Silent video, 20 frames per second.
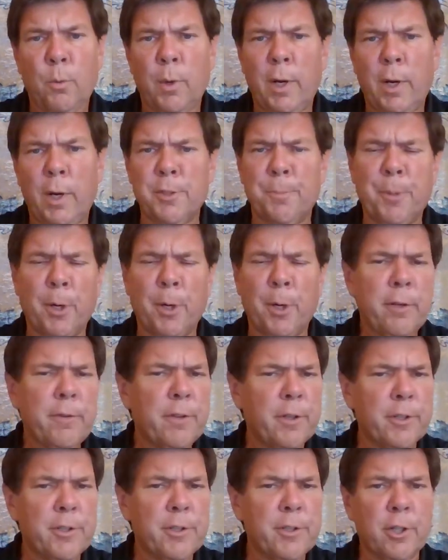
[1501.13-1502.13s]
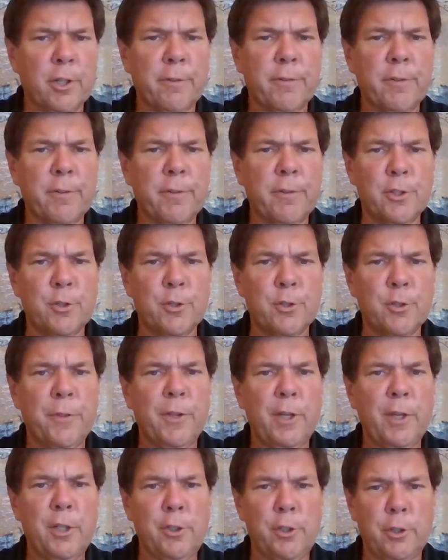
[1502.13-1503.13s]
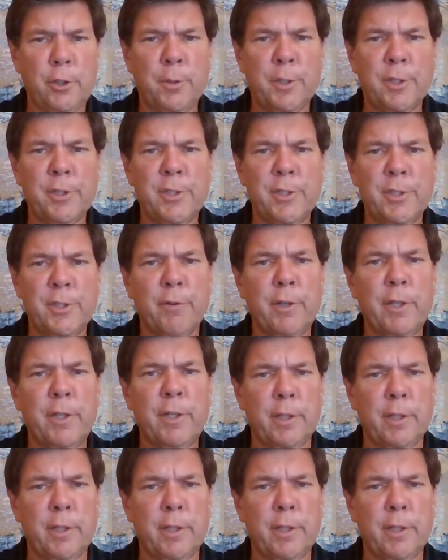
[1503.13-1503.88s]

As a part of their services, what they do is every